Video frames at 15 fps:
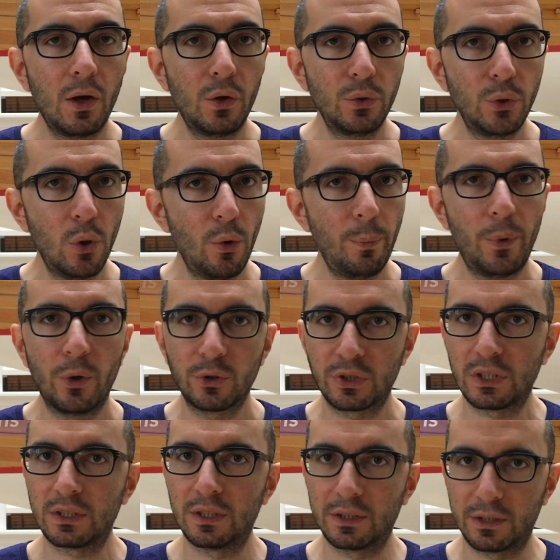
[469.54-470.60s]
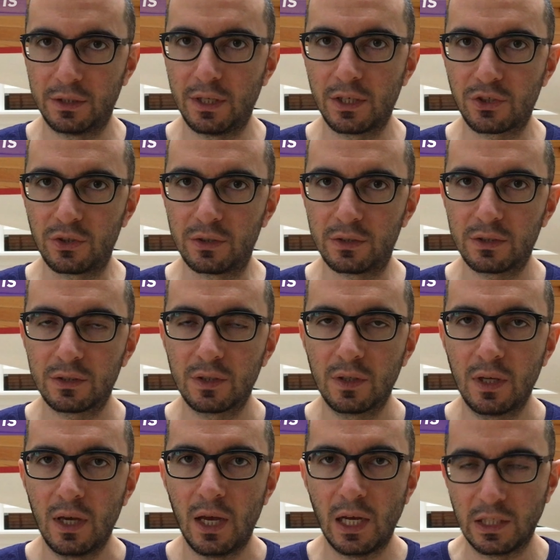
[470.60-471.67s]
No persistent connections,
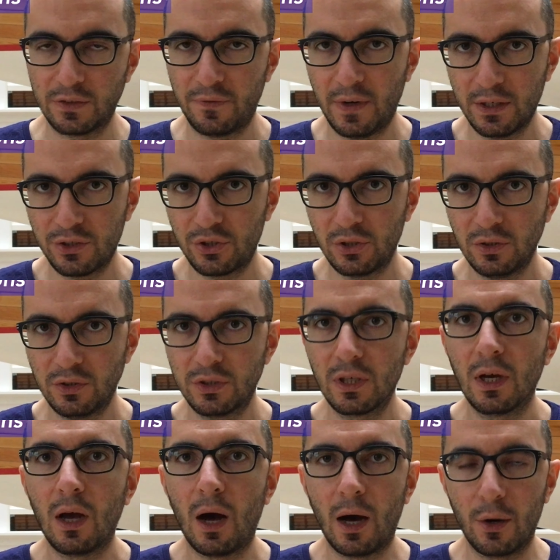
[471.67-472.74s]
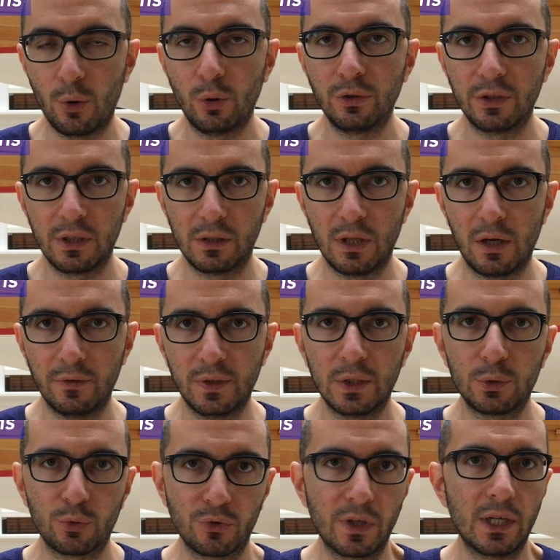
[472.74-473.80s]
as functions are only allowed
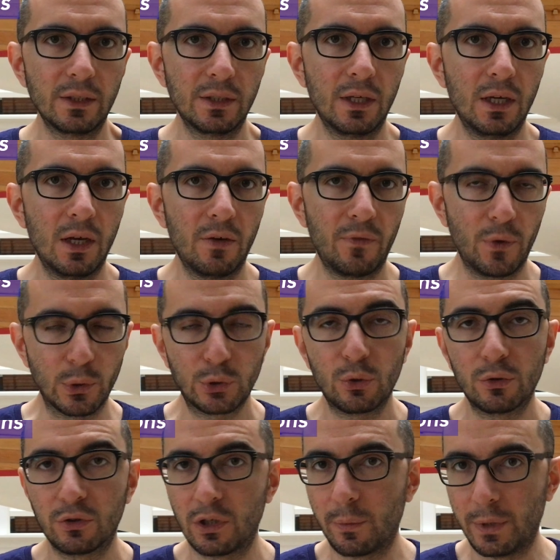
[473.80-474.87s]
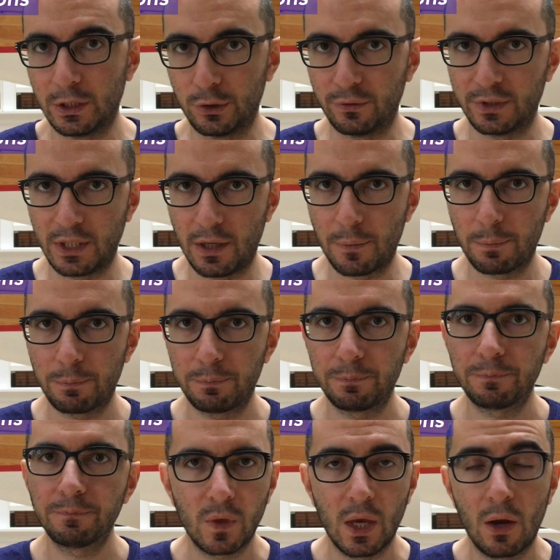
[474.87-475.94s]
to run for a certain amount of time.
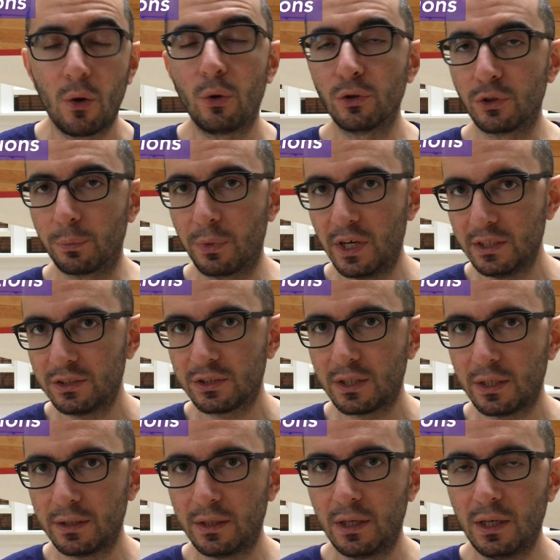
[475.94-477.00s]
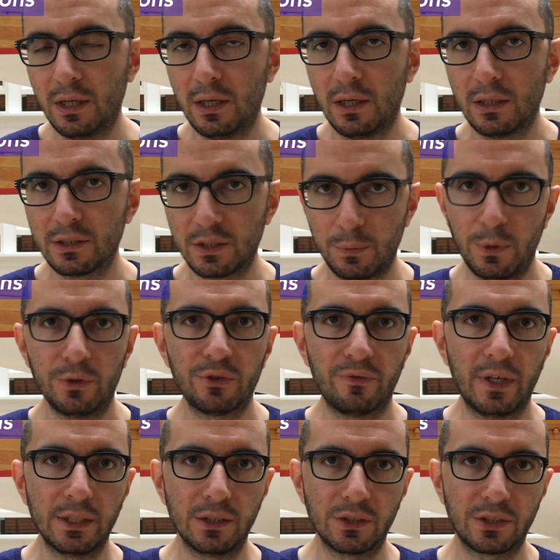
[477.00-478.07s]
On the bright side, some of the
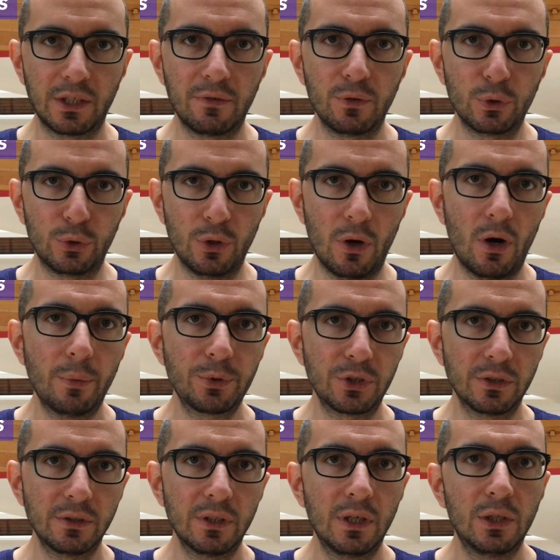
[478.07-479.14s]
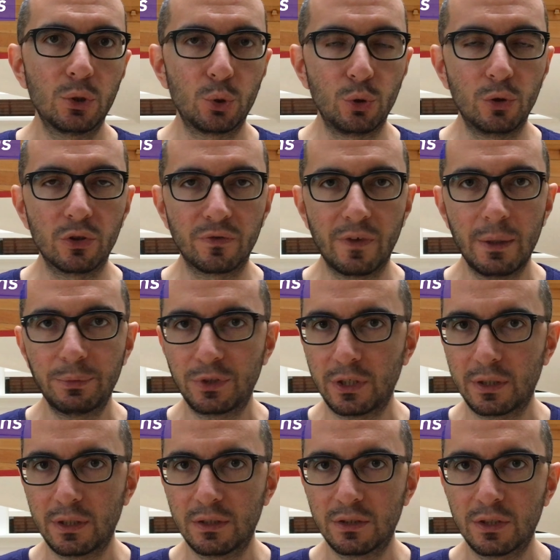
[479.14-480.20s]
vendors give you the option to use
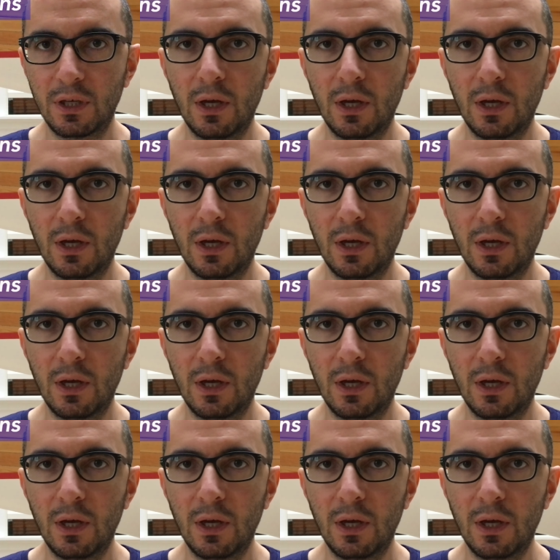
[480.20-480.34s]
WebSockets